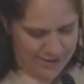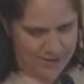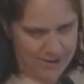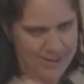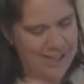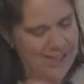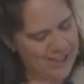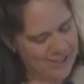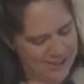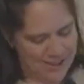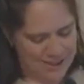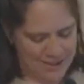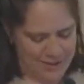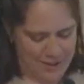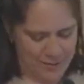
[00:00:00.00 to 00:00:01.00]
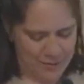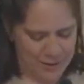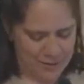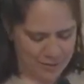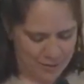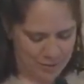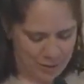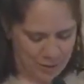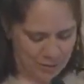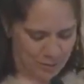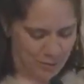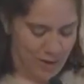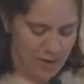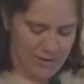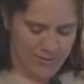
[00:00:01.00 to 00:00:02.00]
Each of these families was both
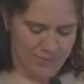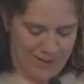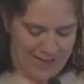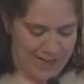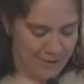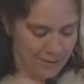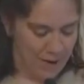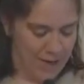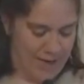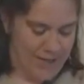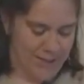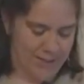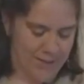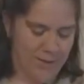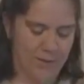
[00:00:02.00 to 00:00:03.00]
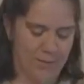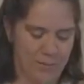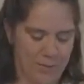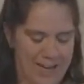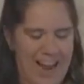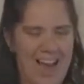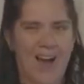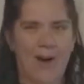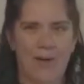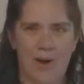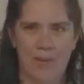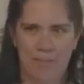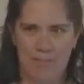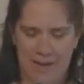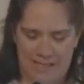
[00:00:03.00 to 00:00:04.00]
wrong and right. But how
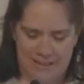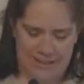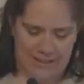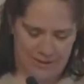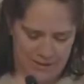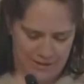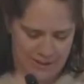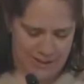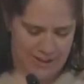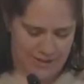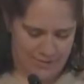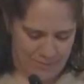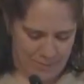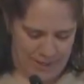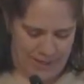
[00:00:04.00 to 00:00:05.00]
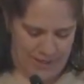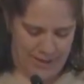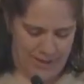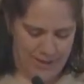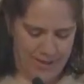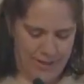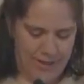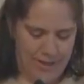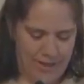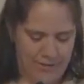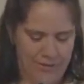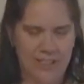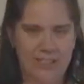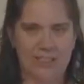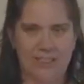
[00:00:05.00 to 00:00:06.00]
amazing could it have been if
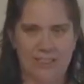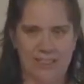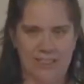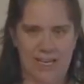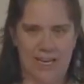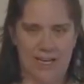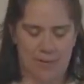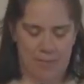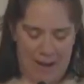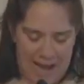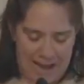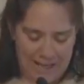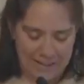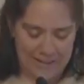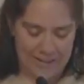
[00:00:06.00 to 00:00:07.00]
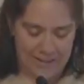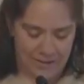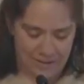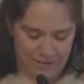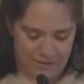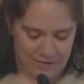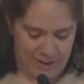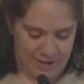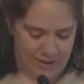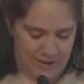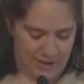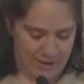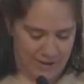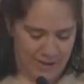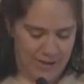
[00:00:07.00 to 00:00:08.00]
each had stayed past their
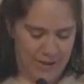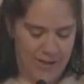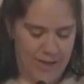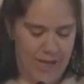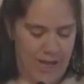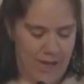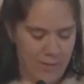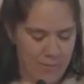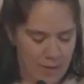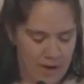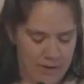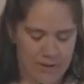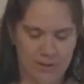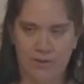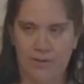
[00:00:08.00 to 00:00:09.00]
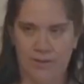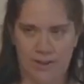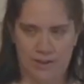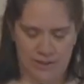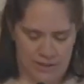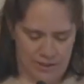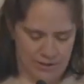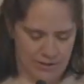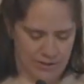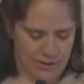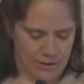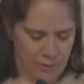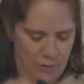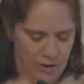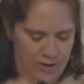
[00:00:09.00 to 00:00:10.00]
fear and modeled for their children
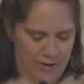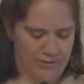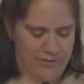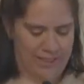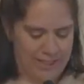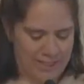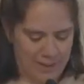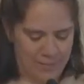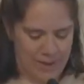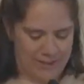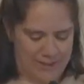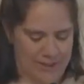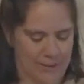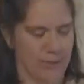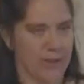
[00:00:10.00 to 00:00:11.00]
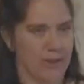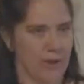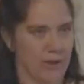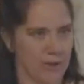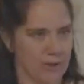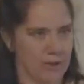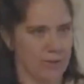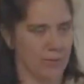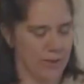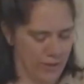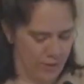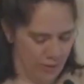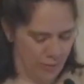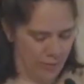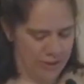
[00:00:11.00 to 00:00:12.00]
the work of getting messy with those with
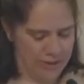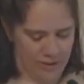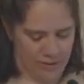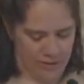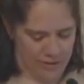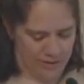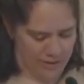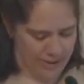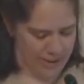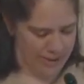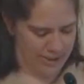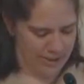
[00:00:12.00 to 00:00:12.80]
whom we don't agree,